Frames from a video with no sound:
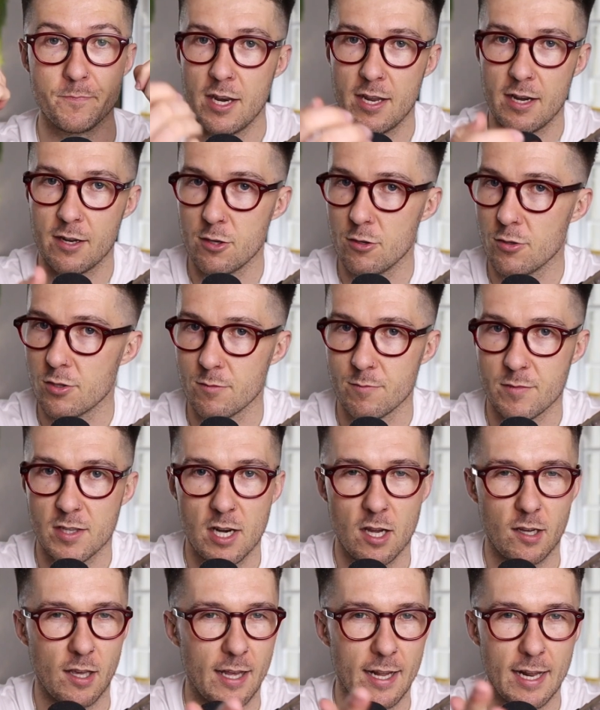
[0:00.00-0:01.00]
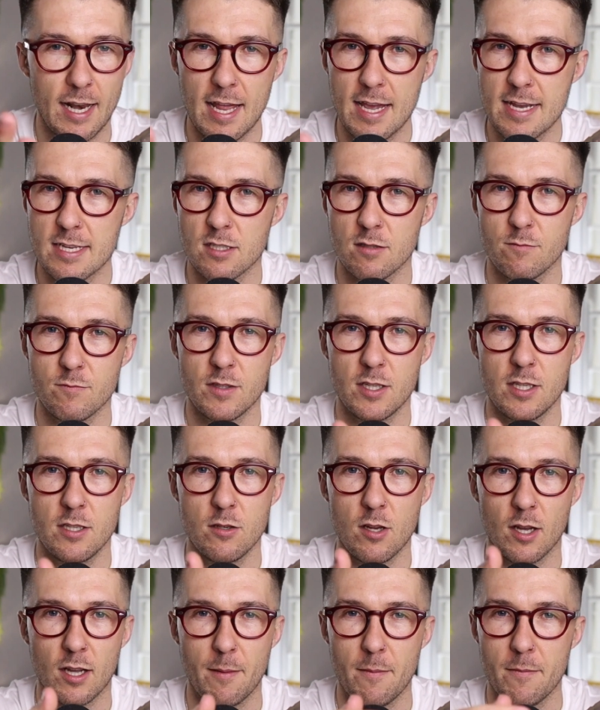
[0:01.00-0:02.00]
And now I use something like a clay, something
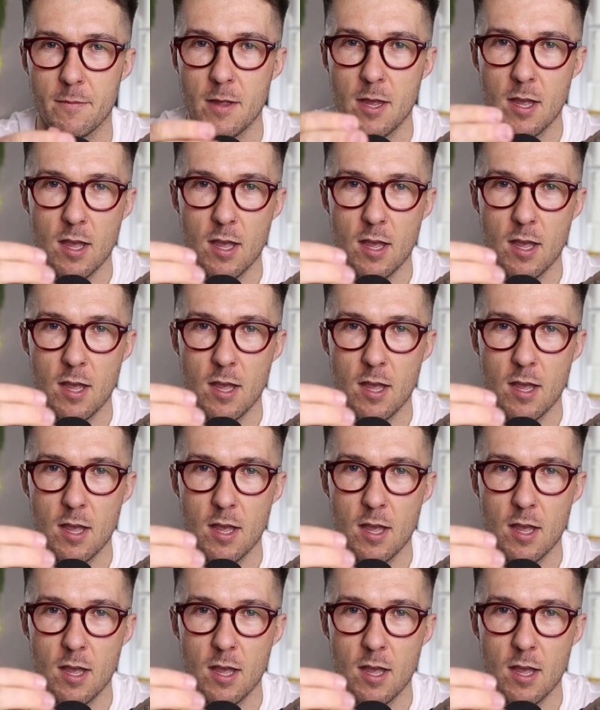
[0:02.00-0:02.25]
like a